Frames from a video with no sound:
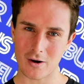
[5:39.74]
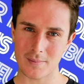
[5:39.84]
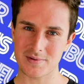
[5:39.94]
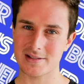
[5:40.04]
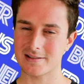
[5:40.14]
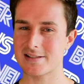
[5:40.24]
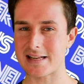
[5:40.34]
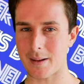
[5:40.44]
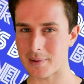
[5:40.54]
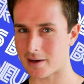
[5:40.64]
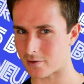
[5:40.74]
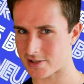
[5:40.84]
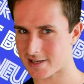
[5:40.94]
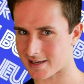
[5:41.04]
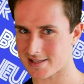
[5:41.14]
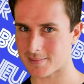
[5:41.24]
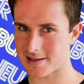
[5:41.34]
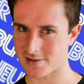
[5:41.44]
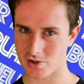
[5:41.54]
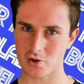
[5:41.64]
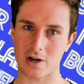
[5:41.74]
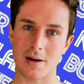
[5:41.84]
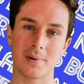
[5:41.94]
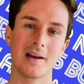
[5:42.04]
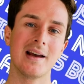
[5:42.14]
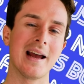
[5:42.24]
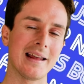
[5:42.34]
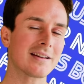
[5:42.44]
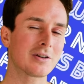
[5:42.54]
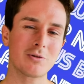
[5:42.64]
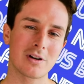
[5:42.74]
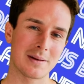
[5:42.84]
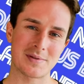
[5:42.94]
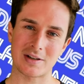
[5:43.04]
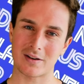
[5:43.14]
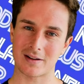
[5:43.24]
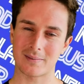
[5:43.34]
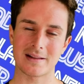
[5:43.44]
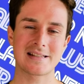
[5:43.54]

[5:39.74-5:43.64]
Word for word: Hops set up here where he's customized the stripe and the cool clips you got on them.